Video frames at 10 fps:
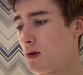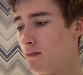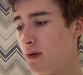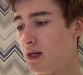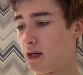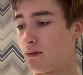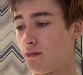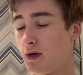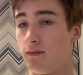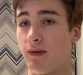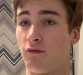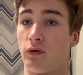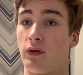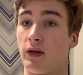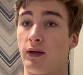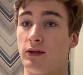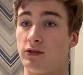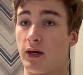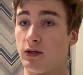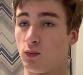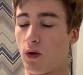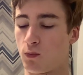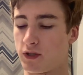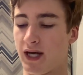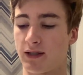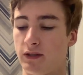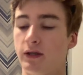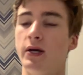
meaning that everything inside is well protected.